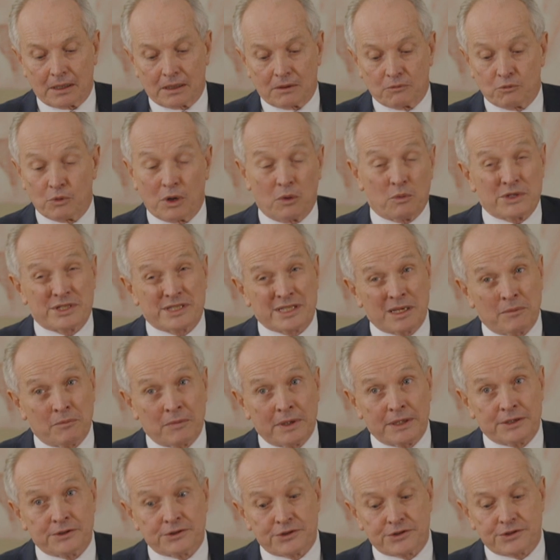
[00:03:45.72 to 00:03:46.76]
What was
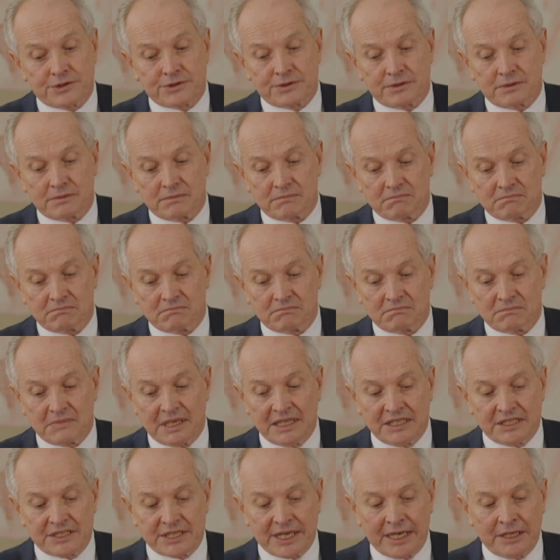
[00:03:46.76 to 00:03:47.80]
someone's
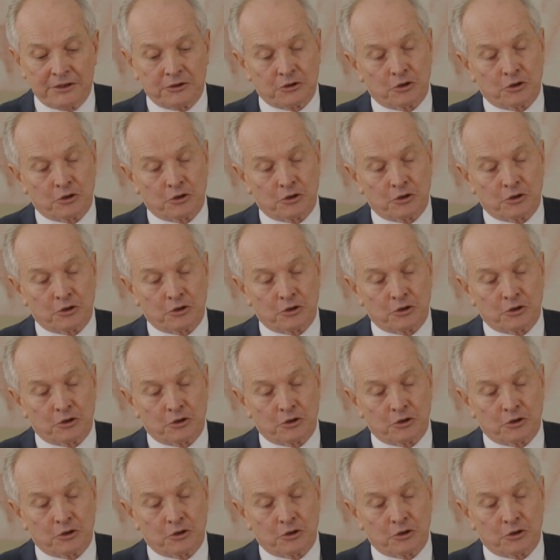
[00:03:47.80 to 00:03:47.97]
intent